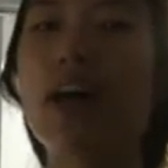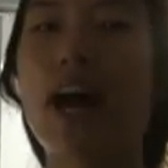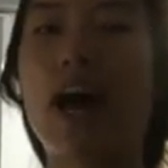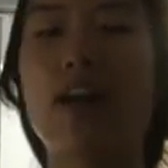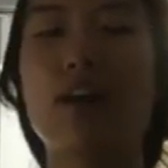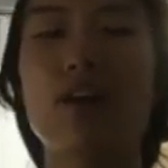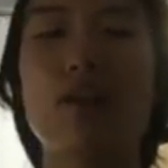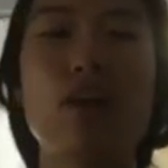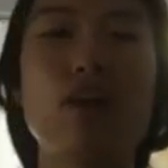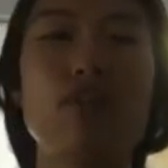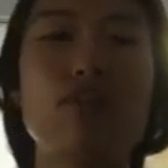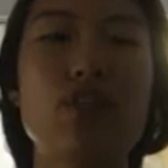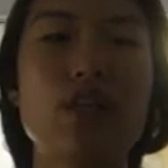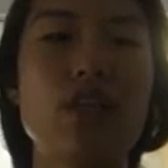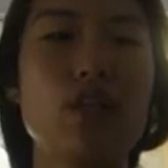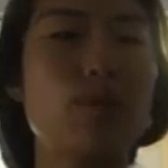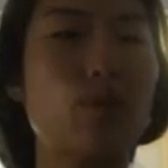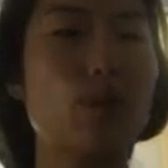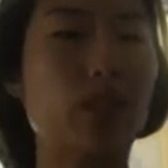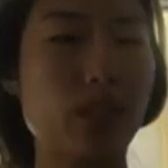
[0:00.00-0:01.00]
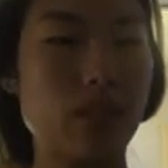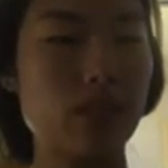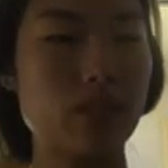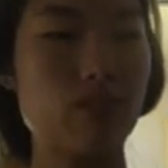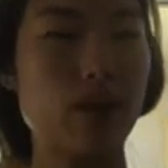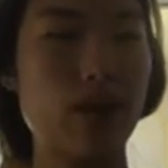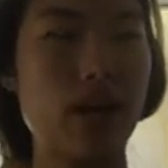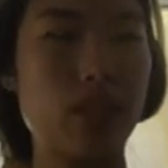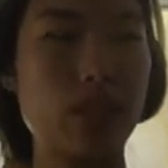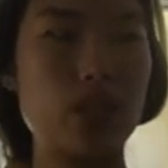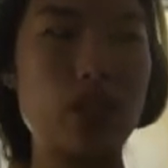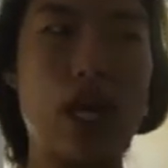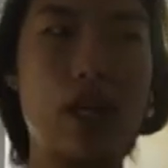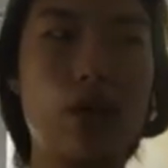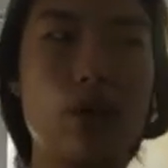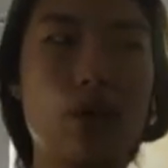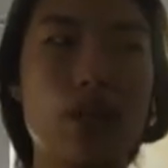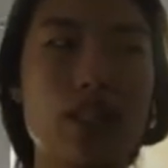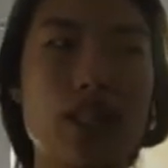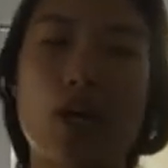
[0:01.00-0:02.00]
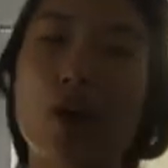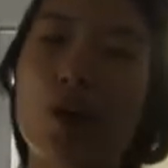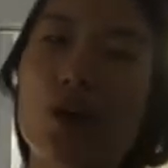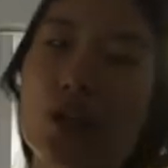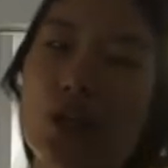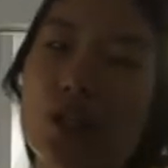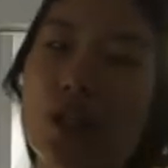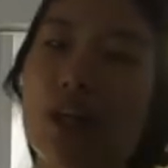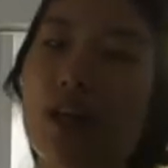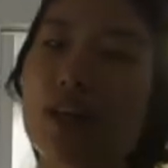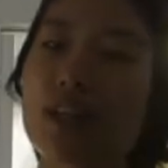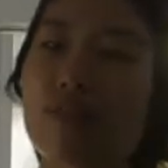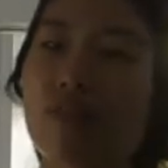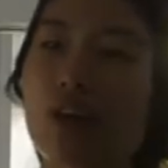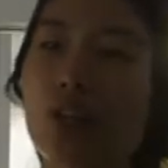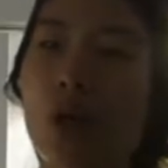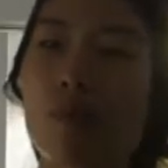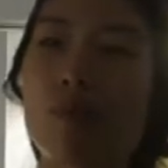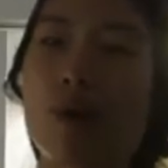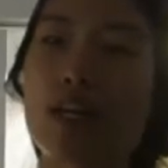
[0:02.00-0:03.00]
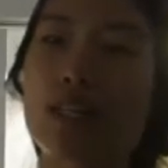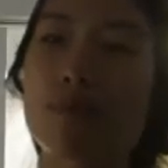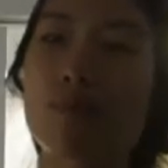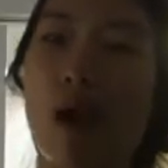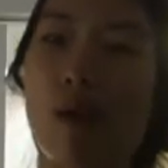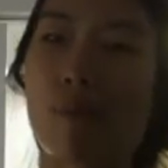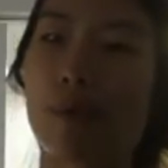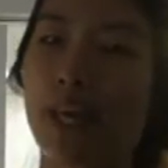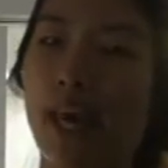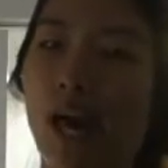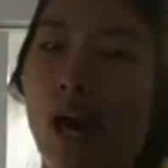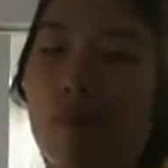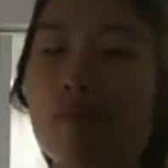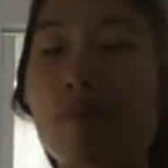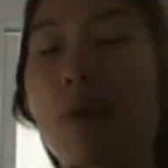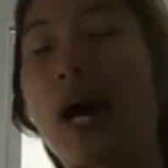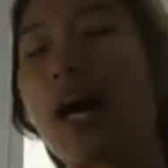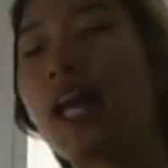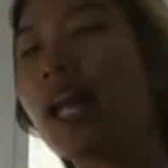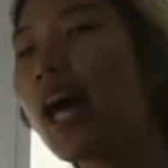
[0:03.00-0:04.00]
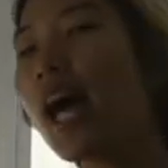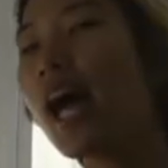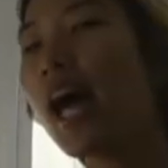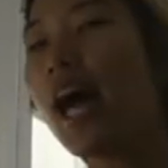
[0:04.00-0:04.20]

I don't know if she watches my channel because I know she does follow my spam account, but